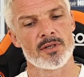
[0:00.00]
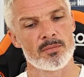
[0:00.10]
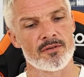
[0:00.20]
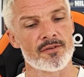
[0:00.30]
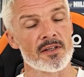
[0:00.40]

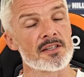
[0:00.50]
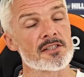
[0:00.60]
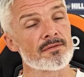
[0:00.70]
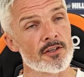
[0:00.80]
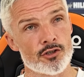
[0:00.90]
maybe feel as
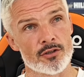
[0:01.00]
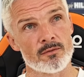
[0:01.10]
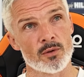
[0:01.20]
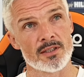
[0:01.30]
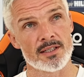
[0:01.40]
if they should
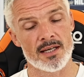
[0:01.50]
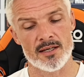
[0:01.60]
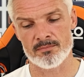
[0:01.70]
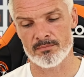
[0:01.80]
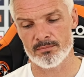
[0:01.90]
have won the
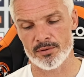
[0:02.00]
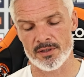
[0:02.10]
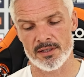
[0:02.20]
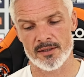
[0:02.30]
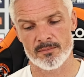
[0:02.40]
game, but
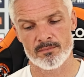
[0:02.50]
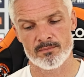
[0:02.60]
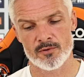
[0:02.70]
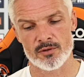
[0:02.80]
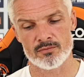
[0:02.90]

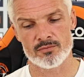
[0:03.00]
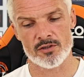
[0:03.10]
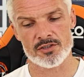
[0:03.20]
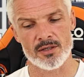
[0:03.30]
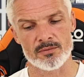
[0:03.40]
you know,
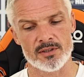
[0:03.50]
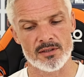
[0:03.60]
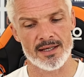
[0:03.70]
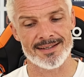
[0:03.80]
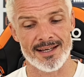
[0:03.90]
Ross
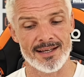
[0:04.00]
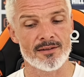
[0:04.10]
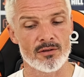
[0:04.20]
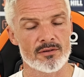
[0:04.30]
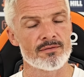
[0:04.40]
County
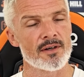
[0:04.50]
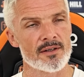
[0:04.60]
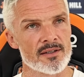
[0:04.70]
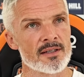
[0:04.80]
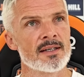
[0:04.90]
again looked
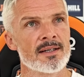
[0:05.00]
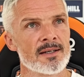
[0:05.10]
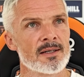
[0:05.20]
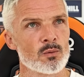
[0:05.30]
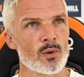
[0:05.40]
very
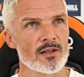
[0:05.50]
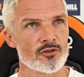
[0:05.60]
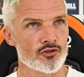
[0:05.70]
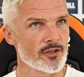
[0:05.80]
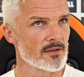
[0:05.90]
well
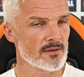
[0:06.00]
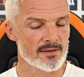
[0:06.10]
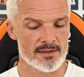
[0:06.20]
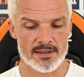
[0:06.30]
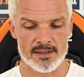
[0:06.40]

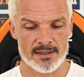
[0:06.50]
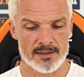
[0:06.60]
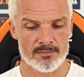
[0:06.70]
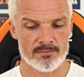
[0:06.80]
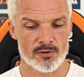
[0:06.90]
drilled.
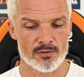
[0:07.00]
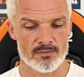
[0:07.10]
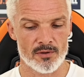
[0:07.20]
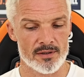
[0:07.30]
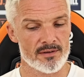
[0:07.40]
You know,
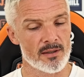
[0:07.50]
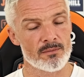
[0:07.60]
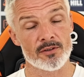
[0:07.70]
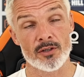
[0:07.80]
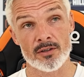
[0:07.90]
a lot of time
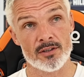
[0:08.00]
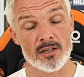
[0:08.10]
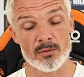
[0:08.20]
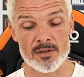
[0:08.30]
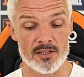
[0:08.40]
for Don
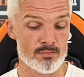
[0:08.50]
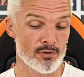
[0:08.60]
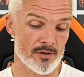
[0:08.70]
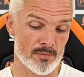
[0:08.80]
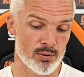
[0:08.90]
Cowie. His
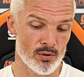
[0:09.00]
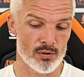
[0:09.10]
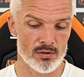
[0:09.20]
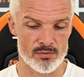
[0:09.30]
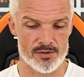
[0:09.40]
brother
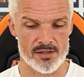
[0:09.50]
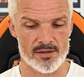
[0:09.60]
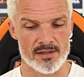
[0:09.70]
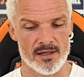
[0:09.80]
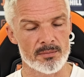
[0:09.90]
Paul, who was
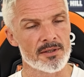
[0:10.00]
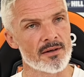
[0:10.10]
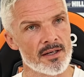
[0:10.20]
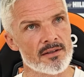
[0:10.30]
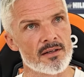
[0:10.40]
our academy
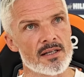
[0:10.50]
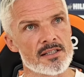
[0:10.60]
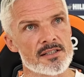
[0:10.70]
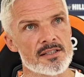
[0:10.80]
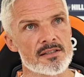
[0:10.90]
director
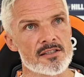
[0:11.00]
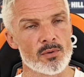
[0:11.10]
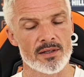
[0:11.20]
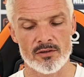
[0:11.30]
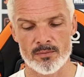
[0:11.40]
last season, has
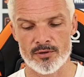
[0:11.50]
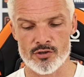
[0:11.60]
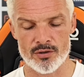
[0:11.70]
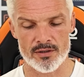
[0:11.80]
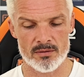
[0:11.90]
went up to
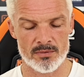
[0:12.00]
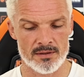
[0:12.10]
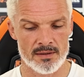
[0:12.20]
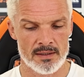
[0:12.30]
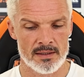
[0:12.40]
join him
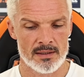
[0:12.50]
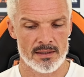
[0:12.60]
and